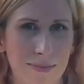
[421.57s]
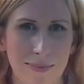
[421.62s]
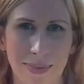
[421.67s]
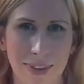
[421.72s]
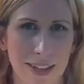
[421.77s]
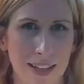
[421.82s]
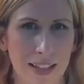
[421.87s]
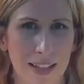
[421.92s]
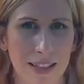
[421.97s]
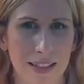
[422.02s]

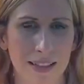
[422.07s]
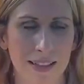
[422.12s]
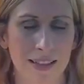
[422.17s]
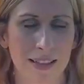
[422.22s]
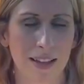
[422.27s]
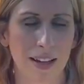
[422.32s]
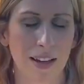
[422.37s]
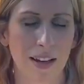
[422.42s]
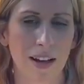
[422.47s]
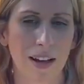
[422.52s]
things.
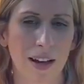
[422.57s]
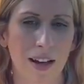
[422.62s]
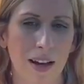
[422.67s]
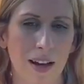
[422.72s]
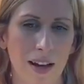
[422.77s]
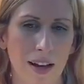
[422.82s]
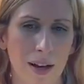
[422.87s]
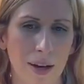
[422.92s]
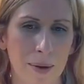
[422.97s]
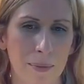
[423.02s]

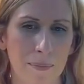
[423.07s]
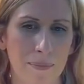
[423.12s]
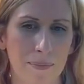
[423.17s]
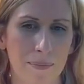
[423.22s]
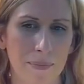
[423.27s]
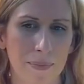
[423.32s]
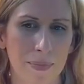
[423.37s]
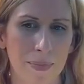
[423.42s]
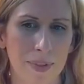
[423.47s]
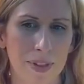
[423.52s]
Um,
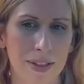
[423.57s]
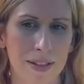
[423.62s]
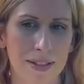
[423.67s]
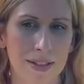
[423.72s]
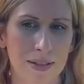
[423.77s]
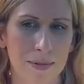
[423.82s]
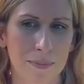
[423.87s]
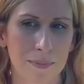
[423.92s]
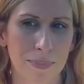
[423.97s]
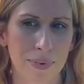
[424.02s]

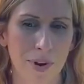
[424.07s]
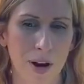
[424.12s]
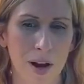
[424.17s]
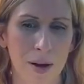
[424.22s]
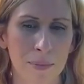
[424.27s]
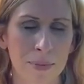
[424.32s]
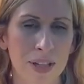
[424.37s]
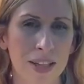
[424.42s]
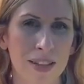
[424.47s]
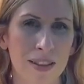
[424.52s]
it's
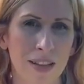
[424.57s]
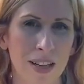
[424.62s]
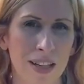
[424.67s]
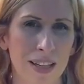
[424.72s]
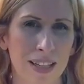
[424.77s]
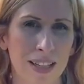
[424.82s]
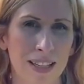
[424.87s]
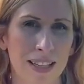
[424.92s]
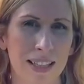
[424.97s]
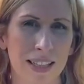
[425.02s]
brought me a lot
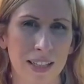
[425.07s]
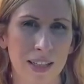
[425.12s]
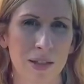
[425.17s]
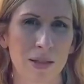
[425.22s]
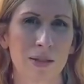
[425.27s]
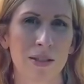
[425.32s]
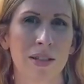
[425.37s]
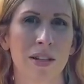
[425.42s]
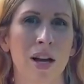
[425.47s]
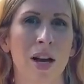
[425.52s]
of
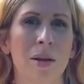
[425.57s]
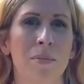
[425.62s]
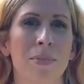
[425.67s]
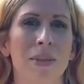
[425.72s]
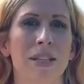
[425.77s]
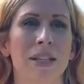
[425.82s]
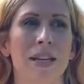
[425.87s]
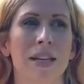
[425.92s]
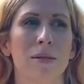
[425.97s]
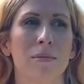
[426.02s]
guilt not
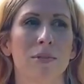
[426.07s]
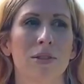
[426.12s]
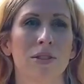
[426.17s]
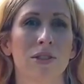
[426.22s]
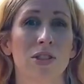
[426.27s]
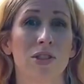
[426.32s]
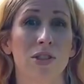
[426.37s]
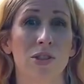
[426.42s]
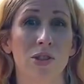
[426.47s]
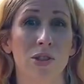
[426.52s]
being able
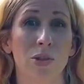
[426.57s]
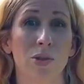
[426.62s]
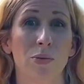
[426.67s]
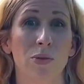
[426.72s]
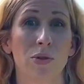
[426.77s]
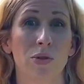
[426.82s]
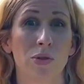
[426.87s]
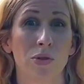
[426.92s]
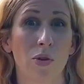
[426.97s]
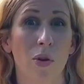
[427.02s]
to do
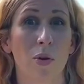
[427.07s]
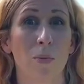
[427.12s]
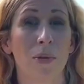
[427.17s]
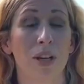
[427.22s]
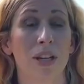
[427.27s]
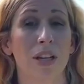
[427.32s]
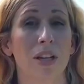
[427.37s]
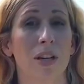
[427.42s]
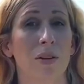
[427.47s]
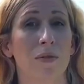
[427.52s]
so
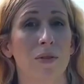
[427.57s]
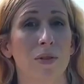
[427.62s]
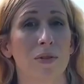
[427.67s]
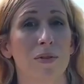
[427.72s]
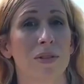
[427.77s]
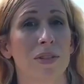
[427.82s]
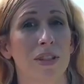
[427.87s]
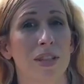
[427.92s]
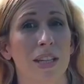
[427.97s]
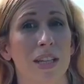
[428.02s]
many of
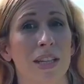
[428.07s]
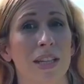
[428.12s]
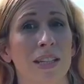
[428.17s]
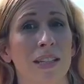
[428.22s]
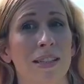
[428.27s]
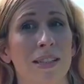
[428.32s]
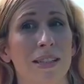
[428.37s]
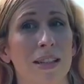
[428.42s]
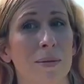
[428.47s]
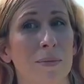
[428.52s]
those
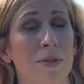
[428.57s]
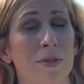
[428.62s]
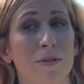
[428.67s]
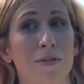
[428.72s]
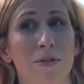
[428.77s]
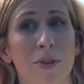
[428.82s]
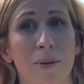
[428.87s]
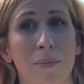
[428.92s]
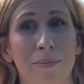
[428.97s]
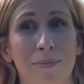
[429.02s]
things. I mean,
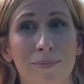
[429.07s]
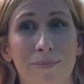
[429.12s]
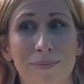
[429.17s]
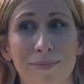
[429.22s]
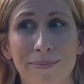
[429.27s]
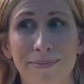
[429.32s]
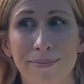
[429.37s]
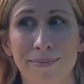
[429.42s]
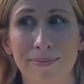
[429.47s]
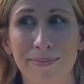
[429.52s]
from
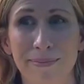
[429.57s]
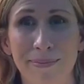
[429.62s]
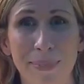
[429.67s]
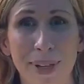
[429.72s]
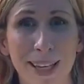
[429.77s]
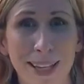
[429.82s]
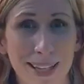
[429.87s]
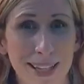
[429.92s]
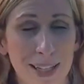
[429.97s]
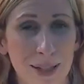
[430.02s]

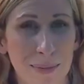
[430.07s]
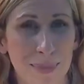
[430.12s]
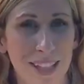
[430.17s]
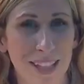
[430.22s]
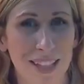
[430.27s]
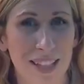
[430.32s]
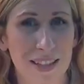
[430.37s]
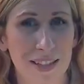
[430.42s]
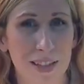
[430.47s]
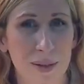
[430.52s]
picking my
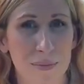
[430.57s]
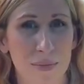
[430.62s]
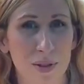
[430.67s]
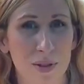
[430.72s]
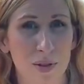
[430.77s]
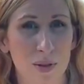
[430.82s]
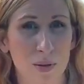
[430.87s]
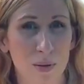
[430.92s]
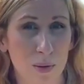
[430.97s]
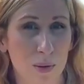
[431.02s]
kids up to
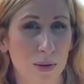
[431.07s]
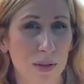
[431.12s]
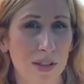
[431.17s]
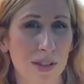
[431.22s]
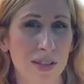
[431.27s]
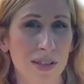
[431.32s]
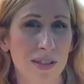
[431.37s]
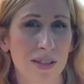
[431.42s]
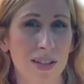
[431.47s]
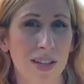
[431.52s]

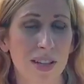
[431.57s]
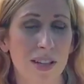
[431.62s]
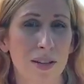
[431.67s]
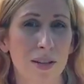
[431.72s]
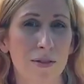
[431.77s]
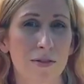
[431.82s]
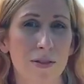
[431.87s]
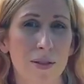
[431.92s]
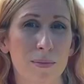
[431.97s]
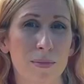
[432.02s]
school,
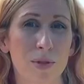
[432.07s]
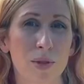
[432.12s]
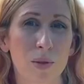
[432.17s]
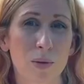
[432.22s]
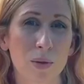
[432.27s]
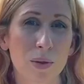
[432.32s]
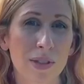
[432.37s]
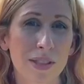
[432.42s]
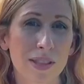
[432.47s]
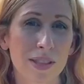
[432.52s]
from
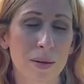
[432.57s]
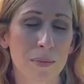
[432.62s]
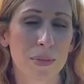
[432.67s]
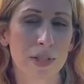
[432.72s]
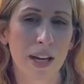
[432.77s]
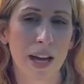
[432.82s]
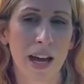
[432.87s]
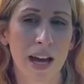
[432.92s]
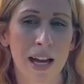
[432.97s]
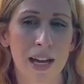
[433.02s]
school
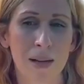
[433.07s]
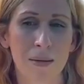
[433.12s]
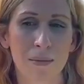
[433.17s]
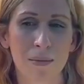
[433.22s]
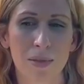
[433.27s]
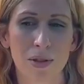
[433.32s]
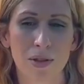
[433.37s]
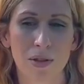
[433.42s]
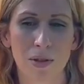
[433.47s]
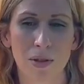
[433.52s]

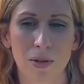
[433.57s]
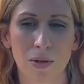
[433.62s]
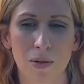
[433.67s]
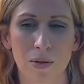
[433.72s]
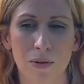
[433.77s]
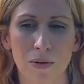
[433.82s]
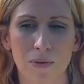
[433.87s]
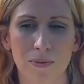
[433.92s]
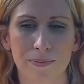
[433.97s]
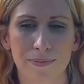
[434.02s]
sometimes,
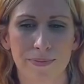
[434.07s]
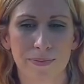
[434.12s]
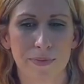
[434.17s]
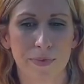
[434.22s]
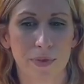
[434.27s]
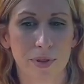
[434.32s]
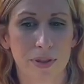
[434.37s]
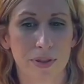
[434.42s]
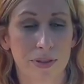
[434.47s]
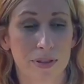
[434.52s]
to
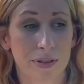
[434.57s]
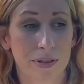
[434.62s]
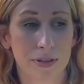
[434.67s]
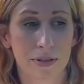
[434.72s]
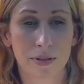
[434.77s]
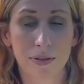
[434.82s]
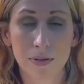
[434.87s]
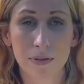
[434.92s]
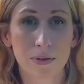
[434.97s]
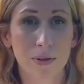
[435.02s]

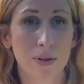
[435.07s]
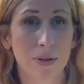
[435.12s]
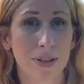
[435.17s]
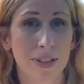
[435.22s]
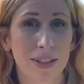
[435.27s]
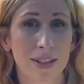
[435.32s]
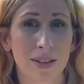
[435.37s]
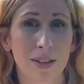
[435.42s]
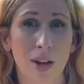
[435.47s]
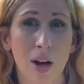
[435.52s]

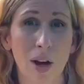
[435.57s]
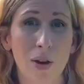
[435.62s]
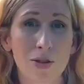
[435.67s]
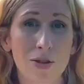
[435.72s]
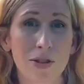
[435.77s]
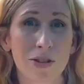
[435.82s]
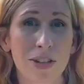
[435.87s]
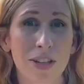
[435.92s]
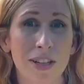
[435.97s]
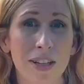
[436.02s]
folding
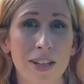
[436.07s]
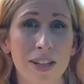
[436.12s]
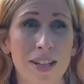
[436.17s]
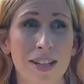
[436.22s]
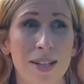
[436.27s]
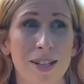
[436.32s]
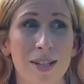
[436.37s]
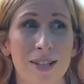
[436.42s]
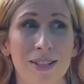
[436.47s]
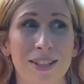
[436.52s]
laundry,
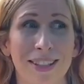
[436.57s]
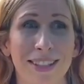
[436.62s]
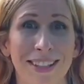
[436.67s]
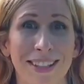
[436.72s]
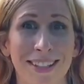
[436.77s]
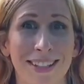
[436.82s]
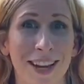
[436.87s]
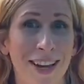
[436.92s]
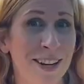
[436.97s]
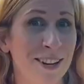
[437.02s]
to
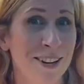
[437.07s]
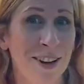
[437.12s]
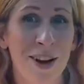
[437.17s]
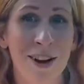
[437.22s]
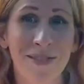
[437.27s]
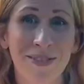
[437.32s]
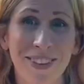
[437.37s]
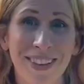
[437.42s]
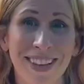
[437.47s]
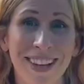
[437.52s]
getting
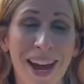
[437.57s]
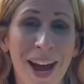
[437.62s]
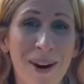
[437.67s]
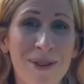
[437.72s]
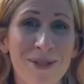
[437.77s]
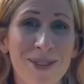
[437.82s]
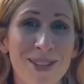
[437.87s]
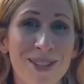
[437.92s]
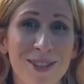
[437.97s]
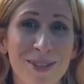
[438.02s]
off the
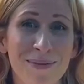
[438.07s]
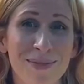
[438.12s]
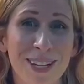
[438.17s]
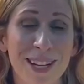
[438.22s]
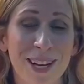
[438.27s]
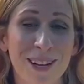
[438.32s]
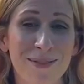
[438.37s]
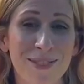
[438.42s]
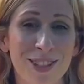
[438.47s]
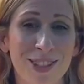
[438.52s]
couch.
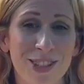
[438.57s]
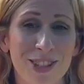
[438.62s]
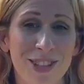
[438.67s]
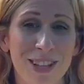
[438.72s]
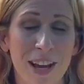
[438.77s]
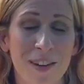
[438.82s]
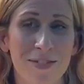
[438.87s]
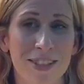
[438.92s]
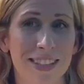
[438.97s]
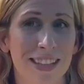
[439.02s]
Sometimes I just
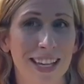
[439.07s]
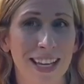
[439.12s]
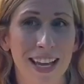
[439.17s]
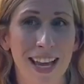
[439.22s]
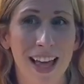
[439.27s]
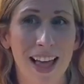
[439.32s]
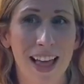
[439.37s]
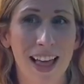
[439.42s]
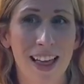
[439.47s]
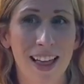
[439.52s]
have to like
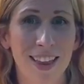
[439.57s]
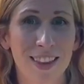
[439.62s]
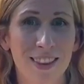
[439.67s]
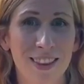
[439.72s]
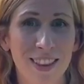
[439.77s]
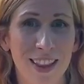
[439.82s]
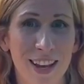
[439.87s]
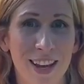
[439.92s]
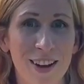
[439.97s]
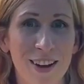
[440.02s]

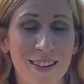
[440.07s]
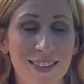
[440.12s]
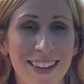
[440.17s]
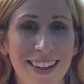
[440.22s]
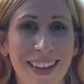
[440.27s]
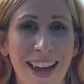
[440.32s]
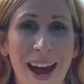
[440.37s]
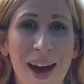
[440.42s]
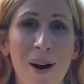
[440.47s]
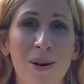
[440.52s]
lay on
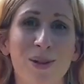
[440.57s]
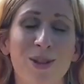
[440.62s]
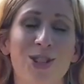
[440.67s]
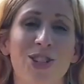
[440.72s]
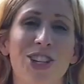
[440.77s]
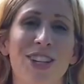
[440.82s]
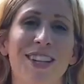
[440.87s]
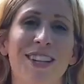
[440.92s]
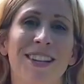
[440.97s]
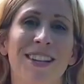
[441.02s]
the
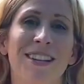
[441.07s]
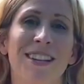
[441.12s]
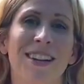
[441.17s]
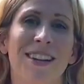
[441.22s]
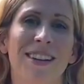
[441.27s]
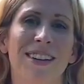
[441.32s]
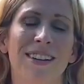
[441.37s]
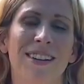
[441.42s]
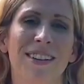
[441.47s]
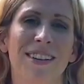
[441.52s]
couch and
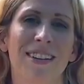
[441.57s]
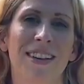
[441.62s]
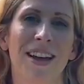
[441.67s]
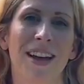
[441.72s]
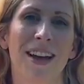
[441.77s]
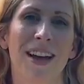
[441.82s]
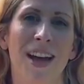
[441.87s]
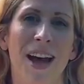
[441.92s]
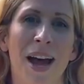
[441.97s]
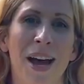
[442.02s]

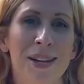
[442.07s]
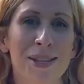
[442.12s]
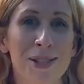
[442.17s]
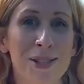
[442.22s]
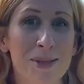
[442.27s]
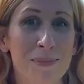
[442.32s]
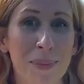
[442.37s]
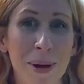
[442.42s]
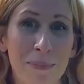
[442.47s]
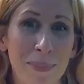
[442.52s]

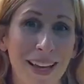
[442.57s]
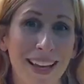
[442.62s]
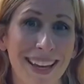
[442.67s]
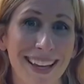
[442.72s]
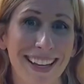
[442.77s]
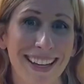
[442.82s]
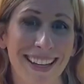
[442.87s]
ice my butt